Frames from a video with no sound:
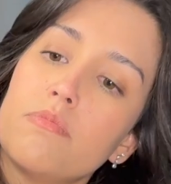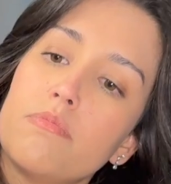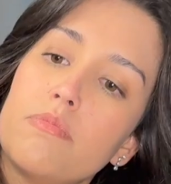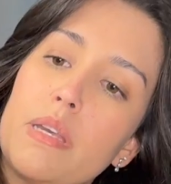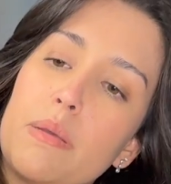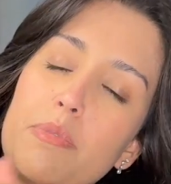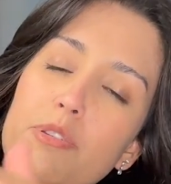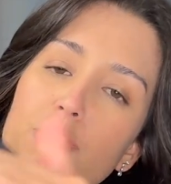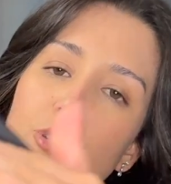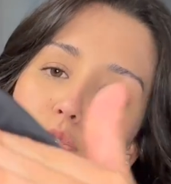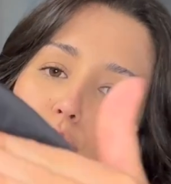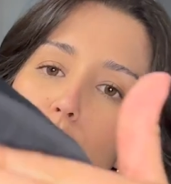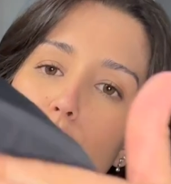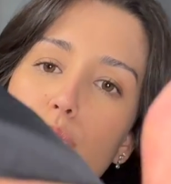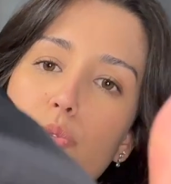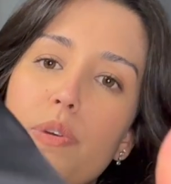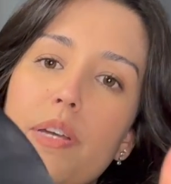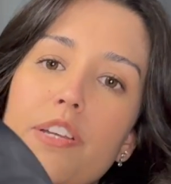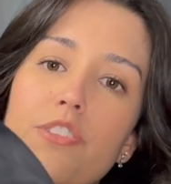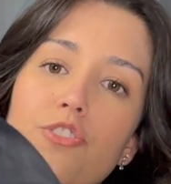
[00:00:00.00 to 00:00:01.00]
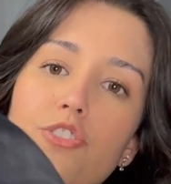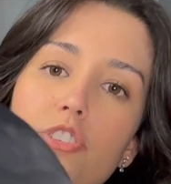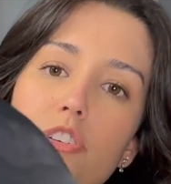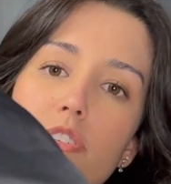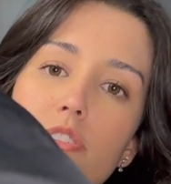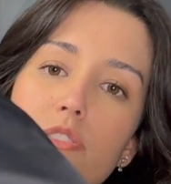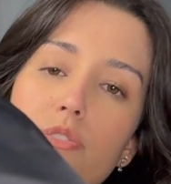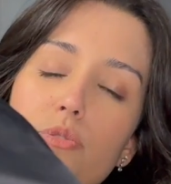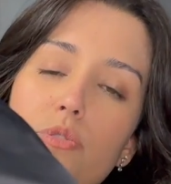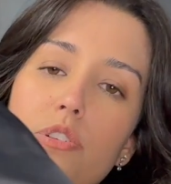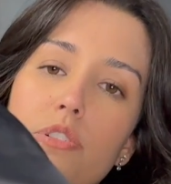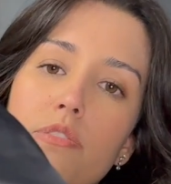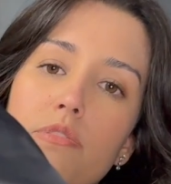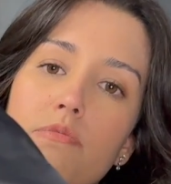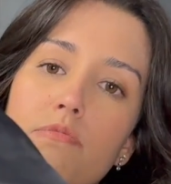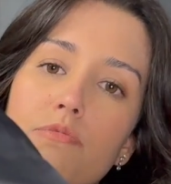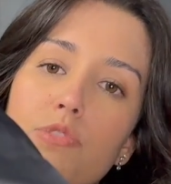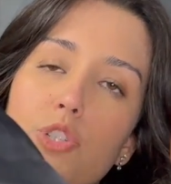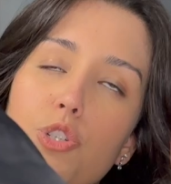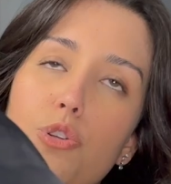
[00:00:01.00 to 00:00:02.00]
maybe 2 to 3 inches, or
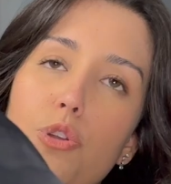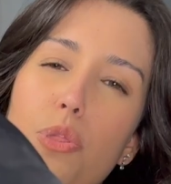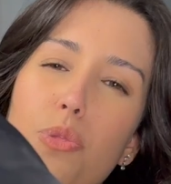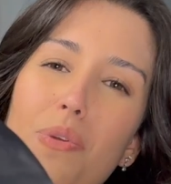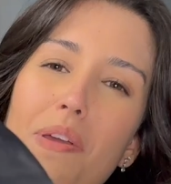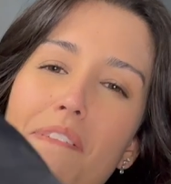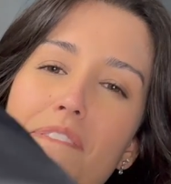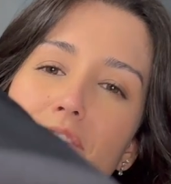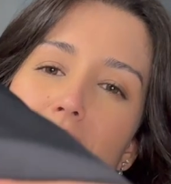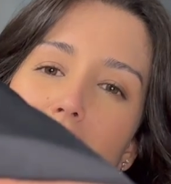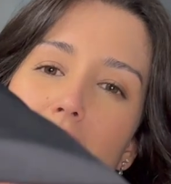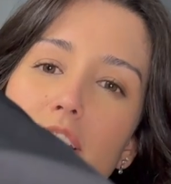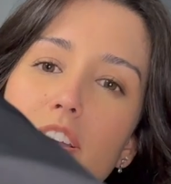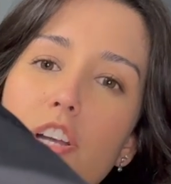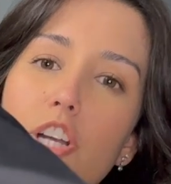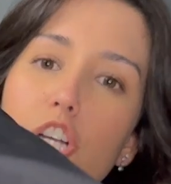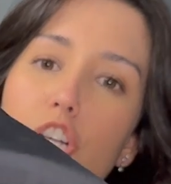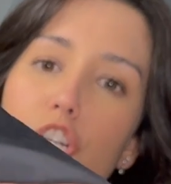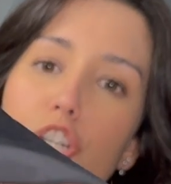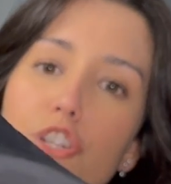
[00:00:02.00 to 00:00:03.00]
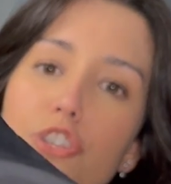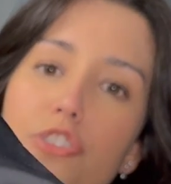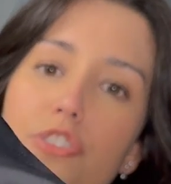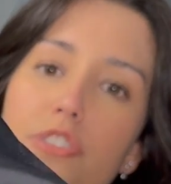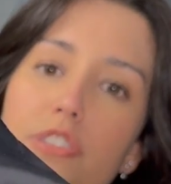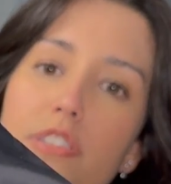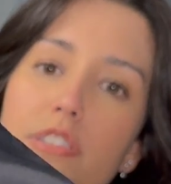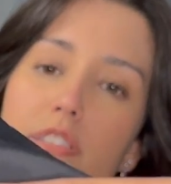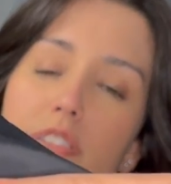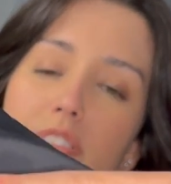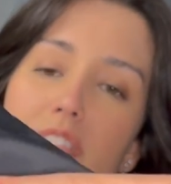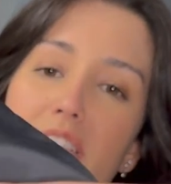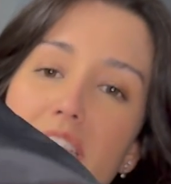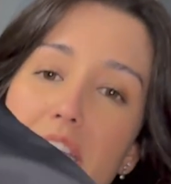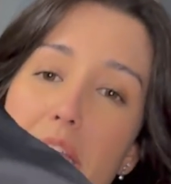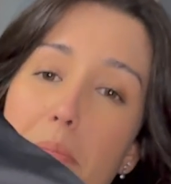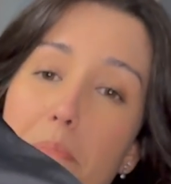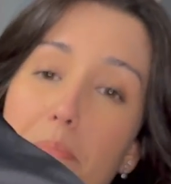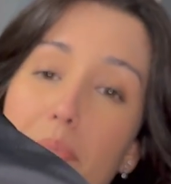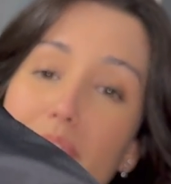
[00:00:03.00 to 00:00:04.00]
2 to 3 fingers
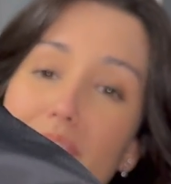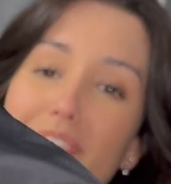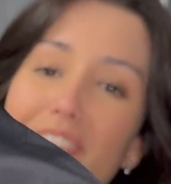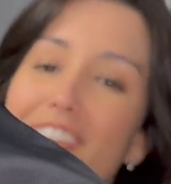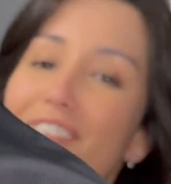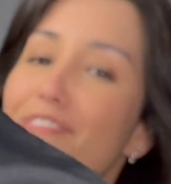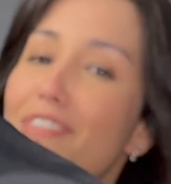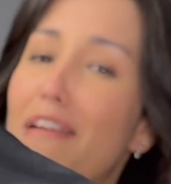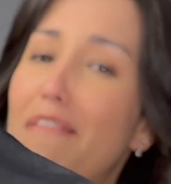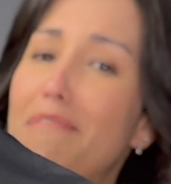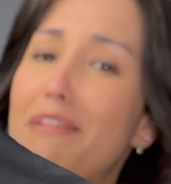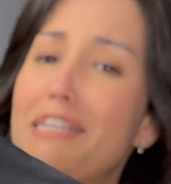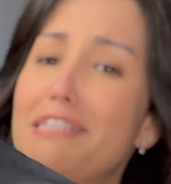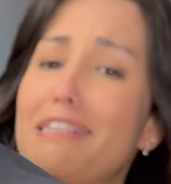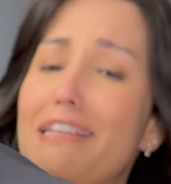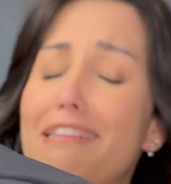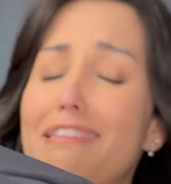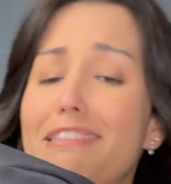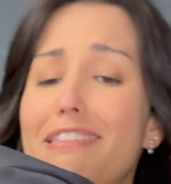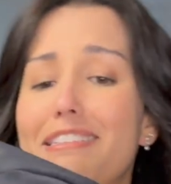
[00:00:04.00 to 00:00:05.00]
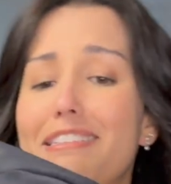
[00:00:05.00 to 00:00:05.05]
deep, if that makes sense.